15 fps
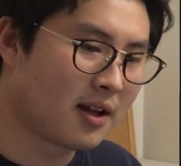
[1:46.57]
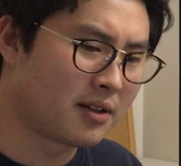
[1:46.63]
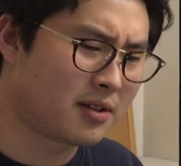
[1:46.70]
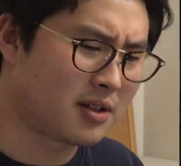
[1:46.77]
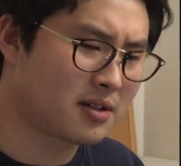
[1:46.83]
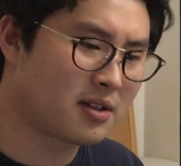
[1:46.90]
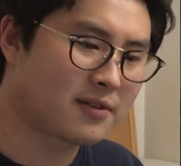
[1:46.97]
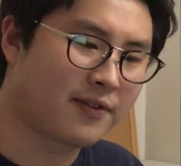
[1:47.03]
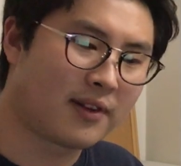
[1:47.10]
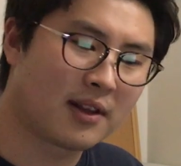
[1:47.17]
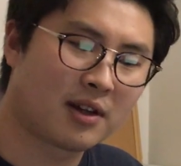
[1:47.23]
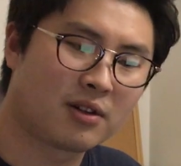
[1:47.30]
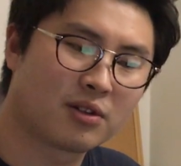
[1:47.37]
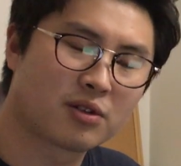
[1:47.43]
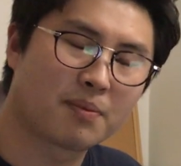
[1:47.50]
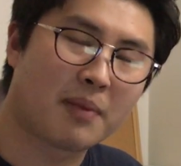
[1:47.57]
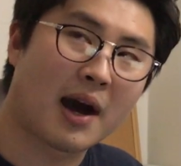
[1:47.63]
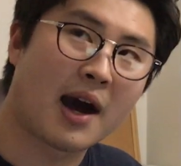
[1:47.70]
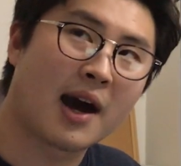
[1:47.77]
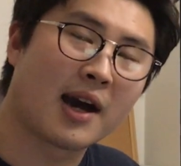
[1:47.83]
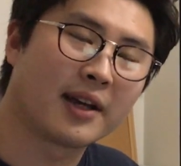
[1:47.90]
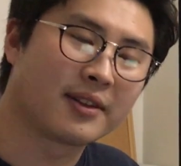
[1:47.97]
This is followed
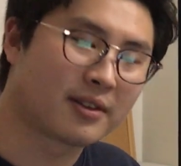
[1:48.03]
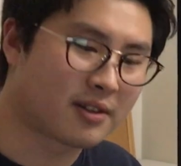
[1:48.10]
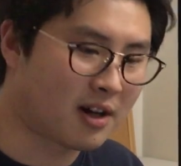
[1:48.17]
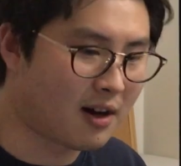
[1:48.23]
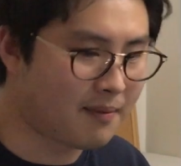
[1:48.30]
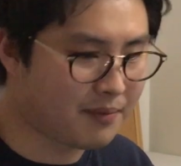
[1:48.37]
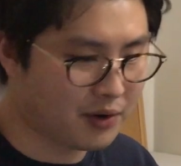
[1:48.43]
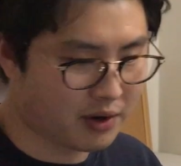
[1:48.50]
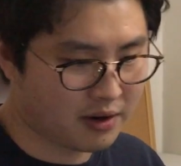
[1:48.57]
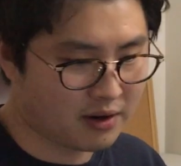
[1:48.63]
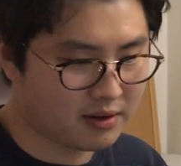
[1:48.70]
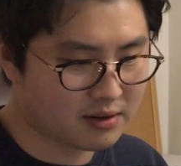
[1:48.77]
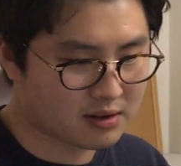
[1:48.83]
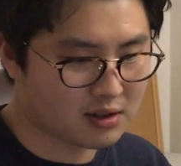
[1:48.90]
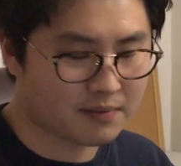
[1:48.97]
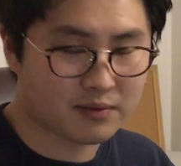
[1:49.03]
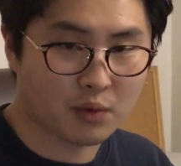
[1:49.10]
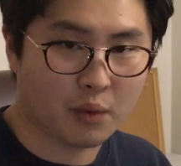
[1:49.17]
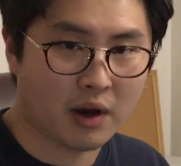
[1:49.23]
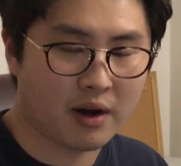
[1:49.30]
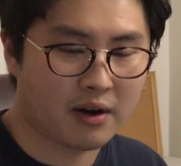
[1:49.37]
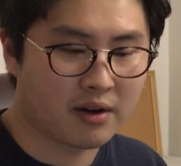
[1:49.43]
by the computer
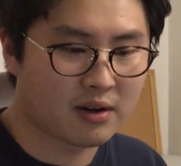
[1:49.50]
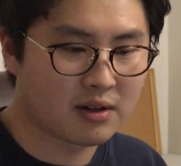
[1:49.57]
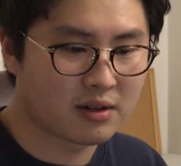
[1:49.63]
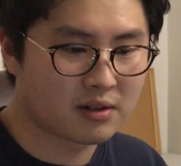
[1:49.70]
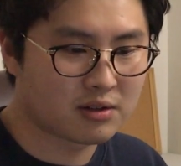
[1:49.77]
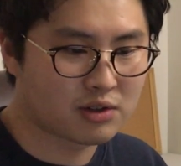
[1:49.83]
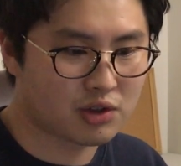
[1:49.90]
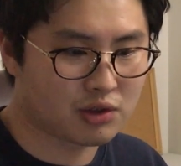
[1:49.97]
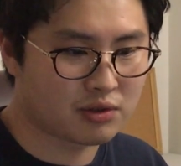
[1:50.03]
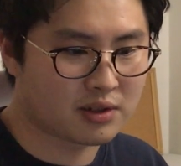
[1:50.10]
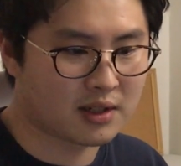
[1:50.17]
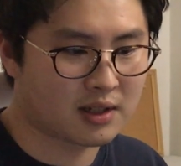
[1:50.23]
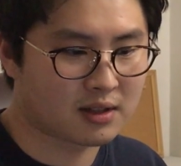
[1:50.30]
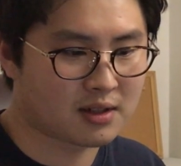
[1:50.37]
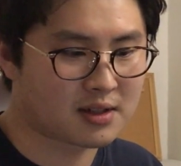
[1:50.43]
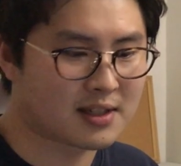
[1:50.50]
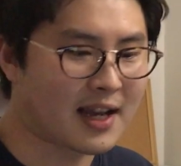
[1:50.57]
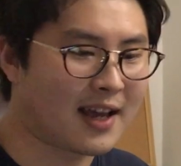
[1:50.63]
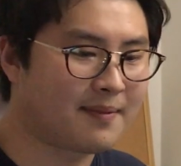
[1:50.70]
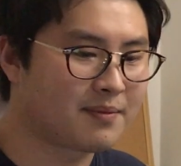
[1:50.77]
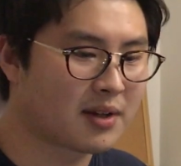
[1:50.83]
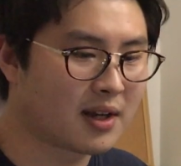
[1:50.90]
software choosing the
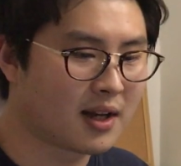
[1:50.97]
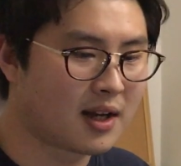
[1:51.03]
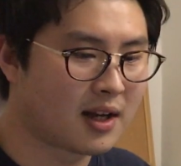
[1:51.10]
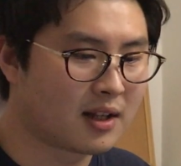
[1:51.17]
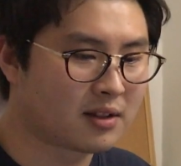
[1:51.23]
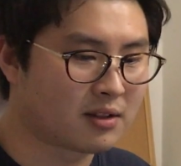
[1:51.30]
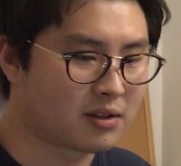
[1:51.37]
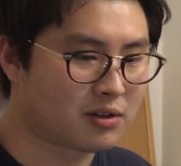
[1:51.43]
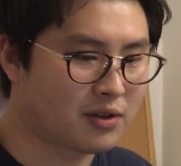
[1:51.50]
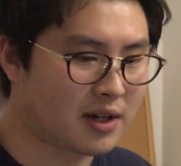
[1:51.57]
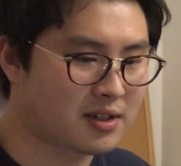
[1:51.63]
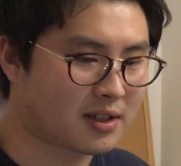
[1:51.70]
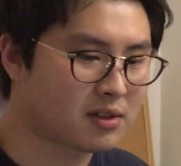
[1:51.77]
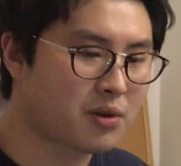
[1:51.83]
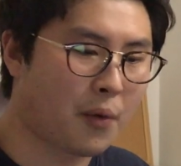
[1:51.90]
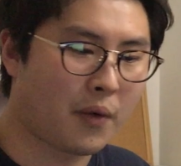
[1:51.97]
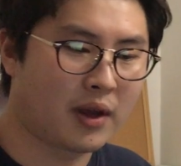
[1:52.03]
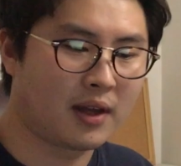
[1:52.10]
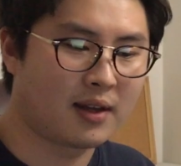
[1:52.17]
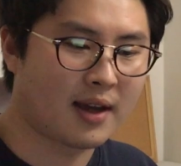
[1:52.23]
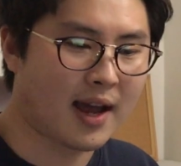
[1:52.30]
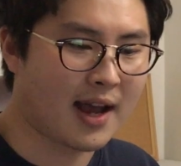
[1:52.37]
shape, the
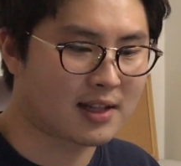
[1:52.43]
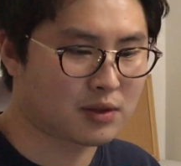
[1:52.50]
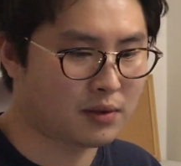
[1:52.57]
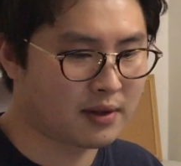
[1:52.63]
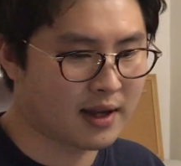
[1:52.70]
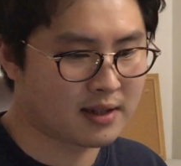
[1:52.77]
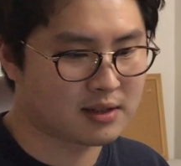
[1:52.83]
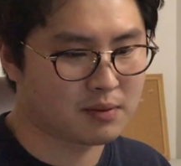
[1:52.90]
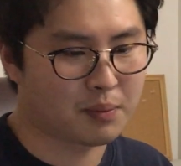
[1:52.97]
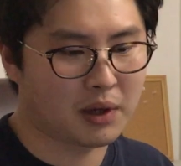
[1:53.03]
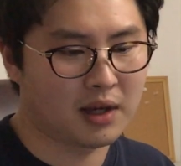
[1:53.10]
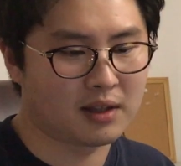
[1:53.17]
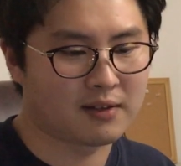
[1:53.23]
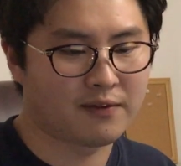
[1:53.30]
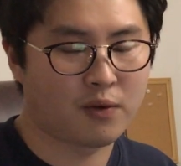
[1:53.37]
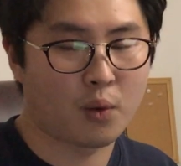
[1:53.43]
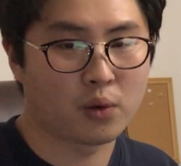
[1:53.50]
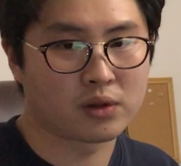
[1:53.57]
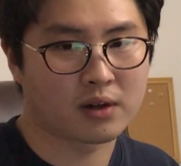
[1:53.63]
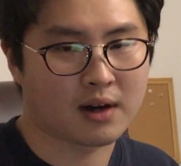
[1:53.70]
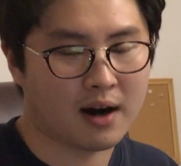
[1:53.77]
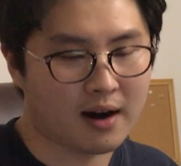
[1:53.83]
trajectory, as well as speed for
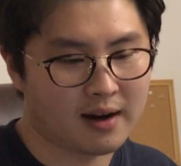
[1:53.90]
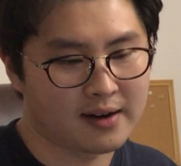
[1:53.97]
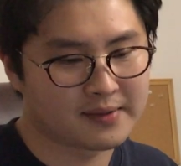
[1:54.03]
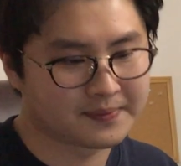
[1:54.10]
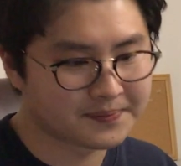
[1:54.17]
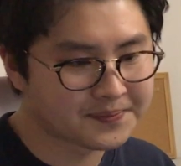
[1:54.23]
the car.